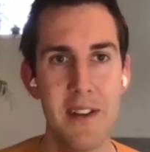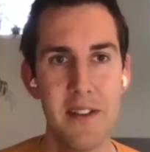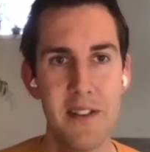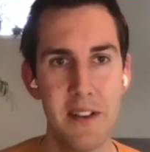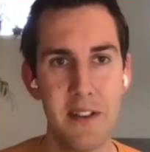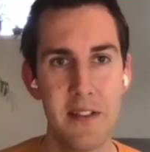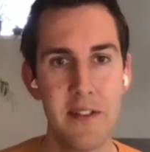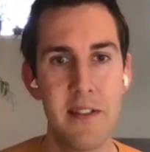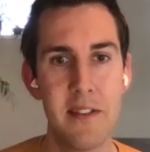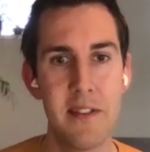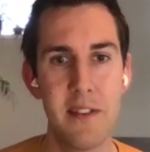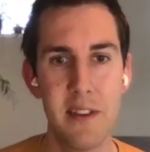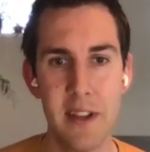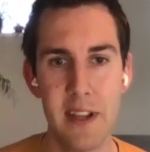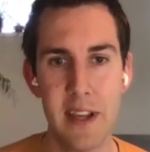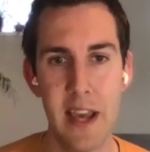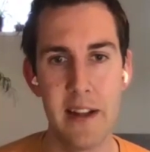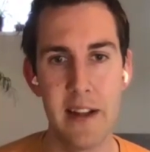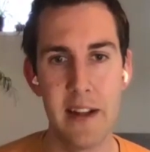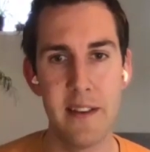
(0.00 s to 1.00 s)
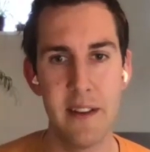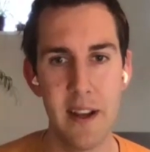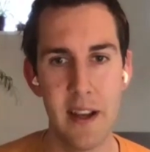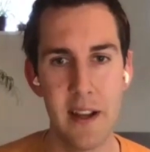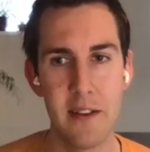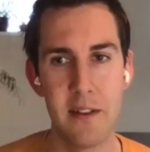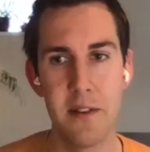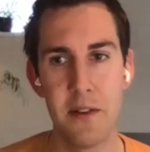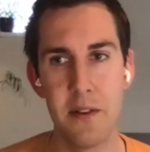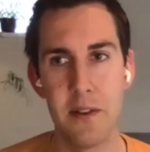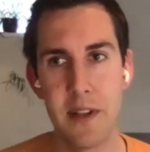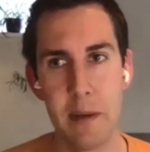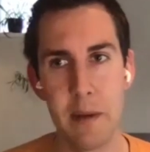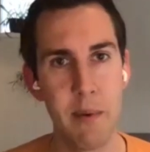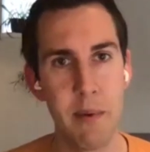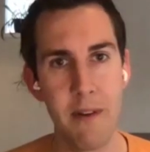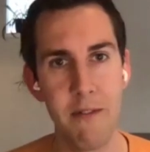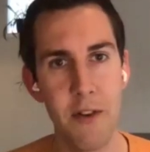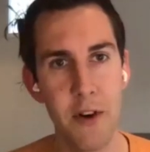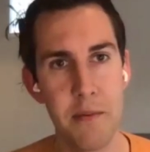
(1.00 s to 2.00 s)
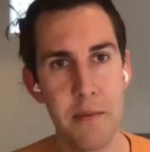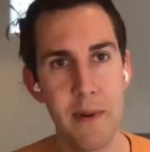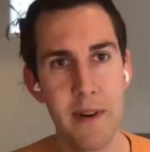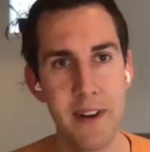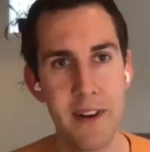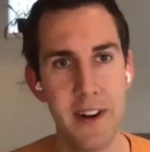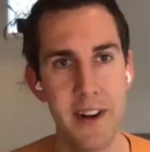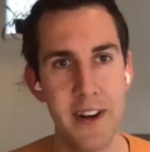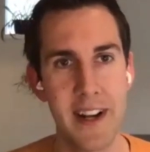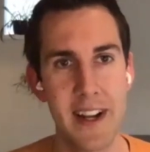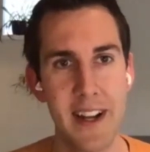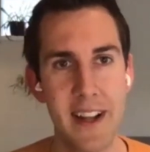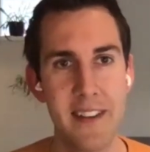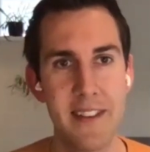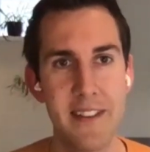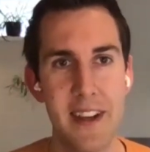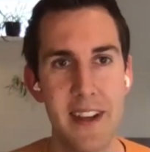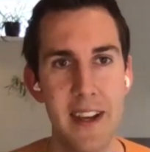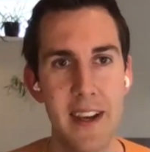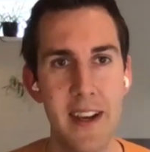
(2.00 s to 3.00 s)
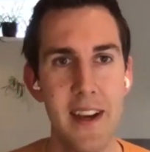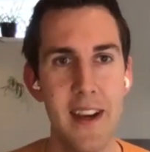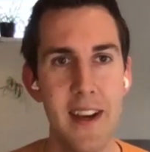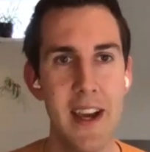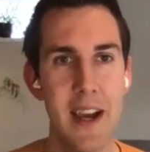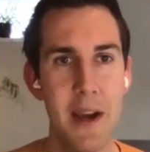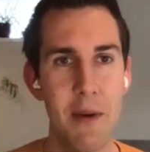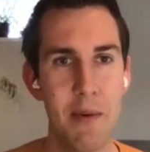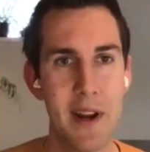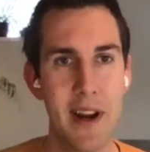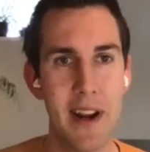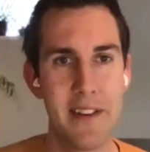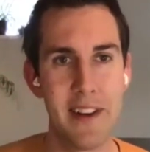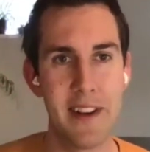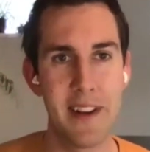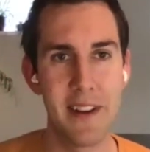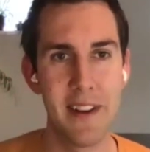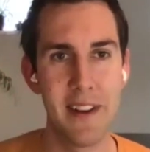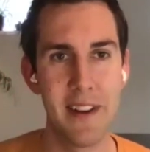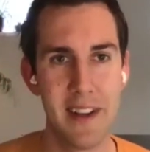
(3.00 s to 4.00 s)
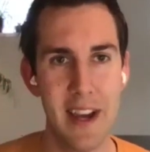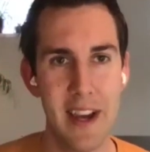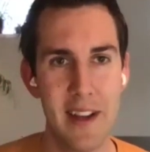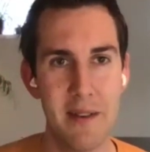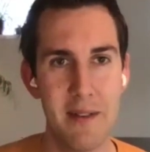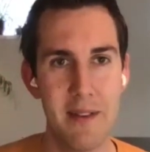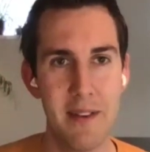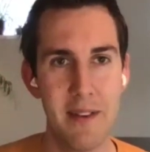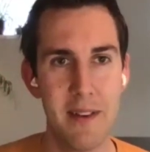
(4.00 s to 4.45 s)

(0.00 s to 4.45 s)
just get into deep reinforcement learning and see if we can actually get